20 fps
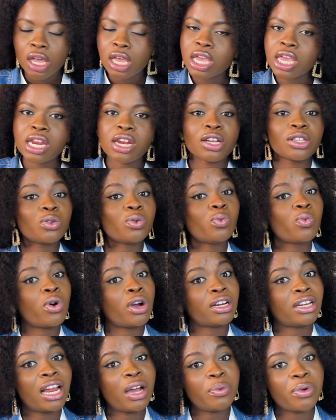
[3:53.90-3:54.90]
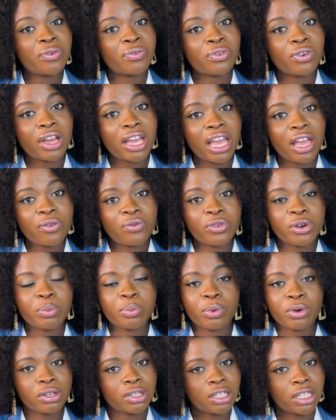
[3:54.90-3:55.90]
it doesn't work that way for
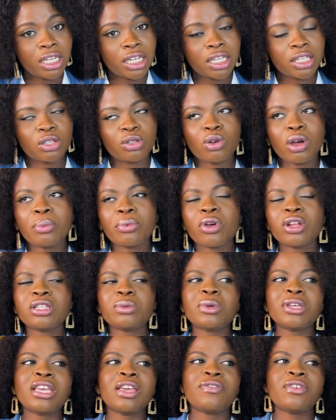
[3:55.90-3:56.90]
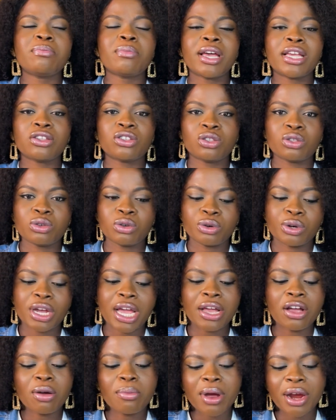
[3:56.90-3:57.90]
everybody. So I'm going to be giving my story.
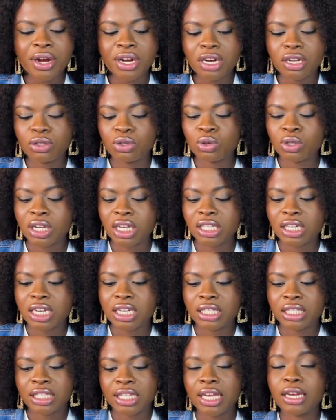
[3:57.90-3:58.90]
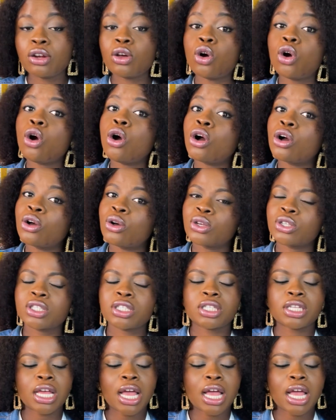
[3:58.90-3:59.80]
I got married in 2010 August,